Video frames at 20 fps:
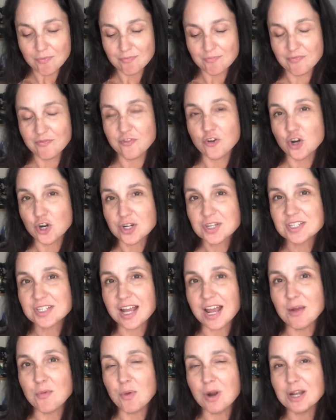first
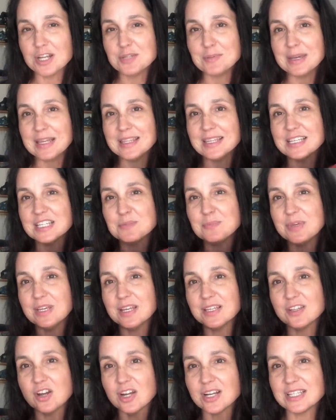I wanted to make this
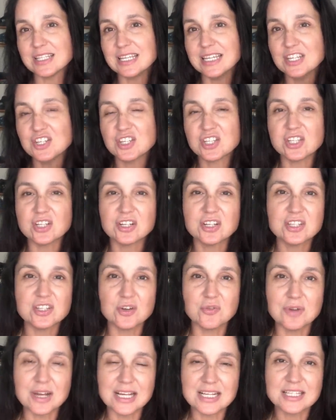because honestly it just looked so
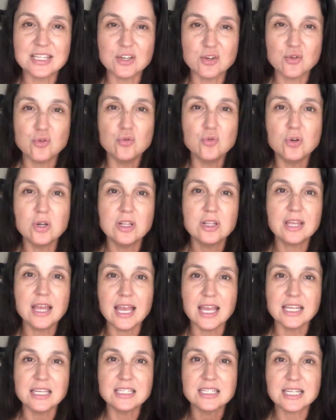nice and cool,
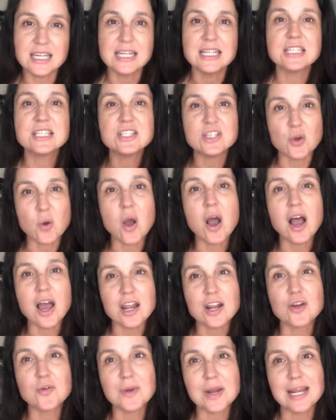and it is so hot
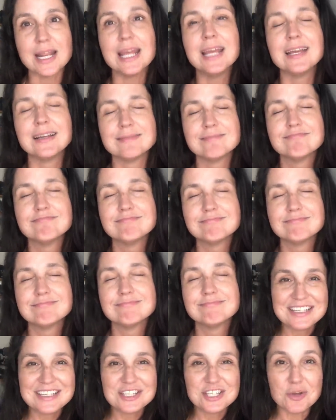already.
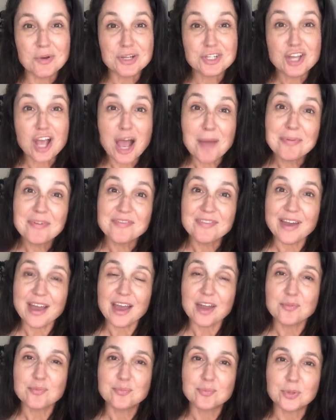So on top of
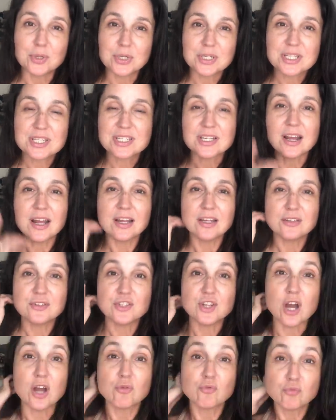that,
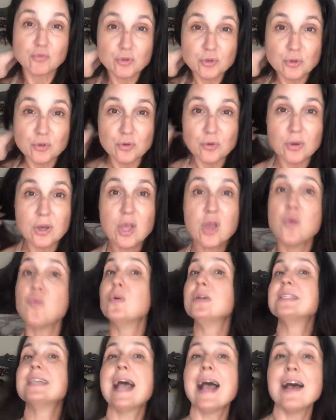BurdaStyle.ru
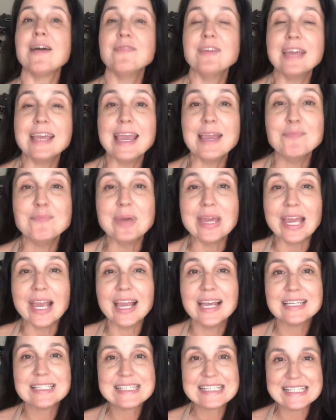was having a big
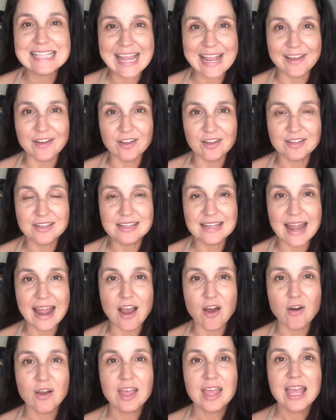sale.
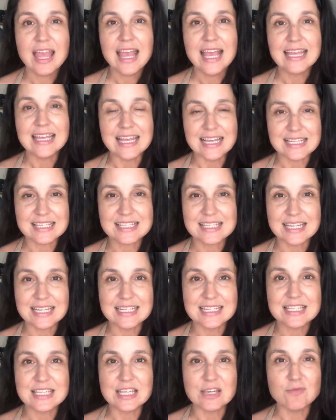Now, yes,
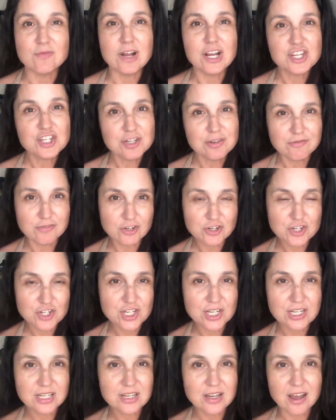it's the Russian
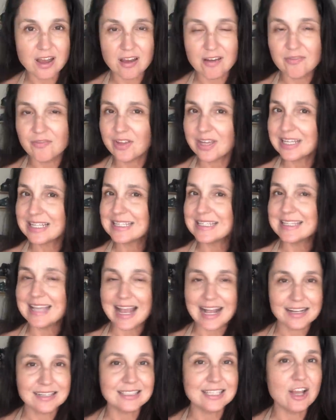version of
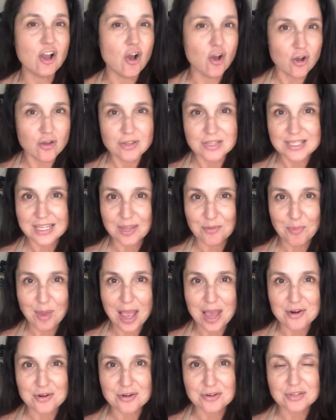exactly all the same
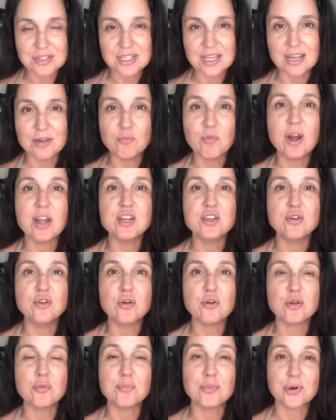patterns. And when you
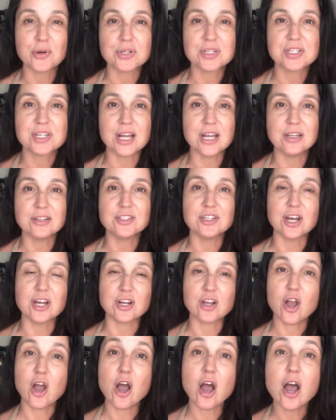go to
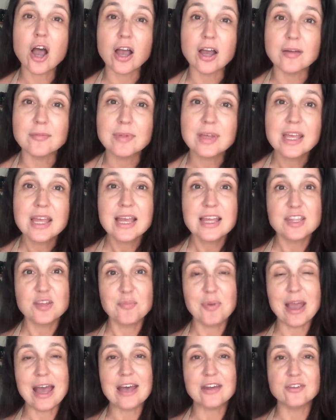BurdaStyle.com, the
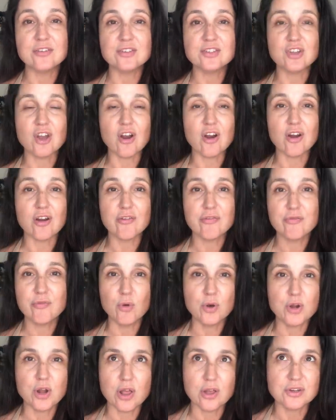patterns are
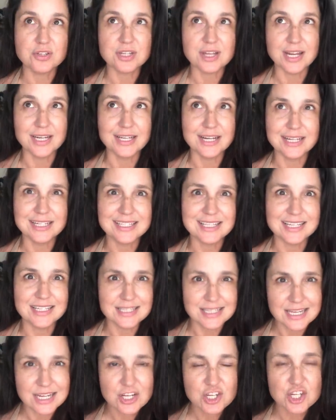
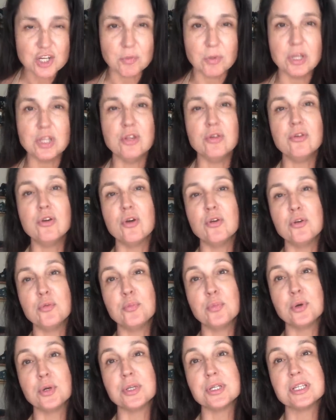$4.99 each. And when you go to
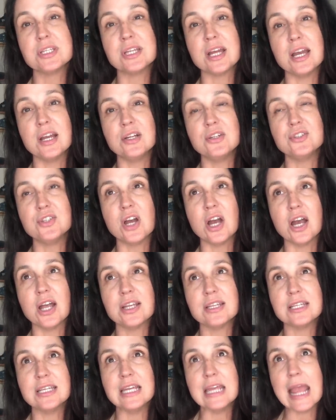
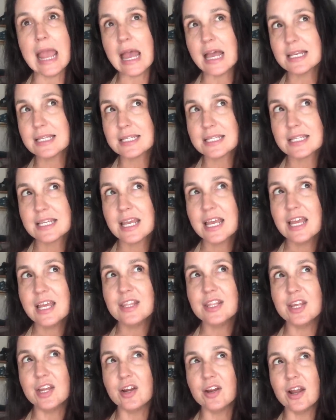BurdaStyle.es,
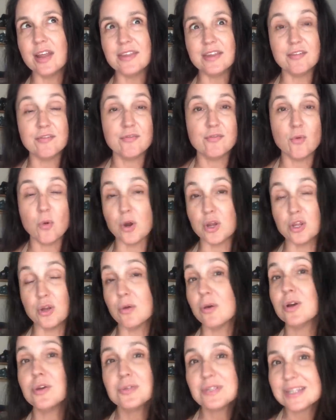they're, I think,
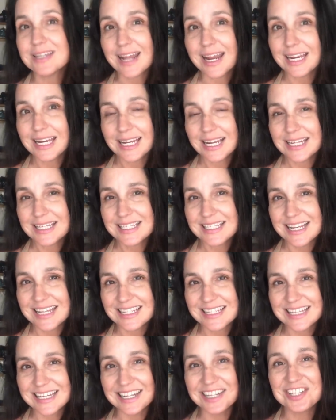
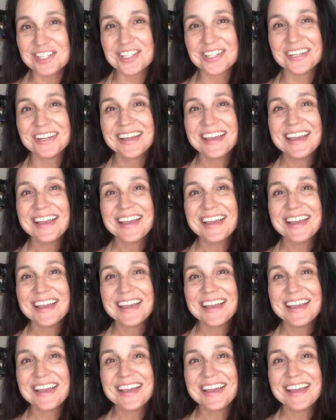€4.99 each.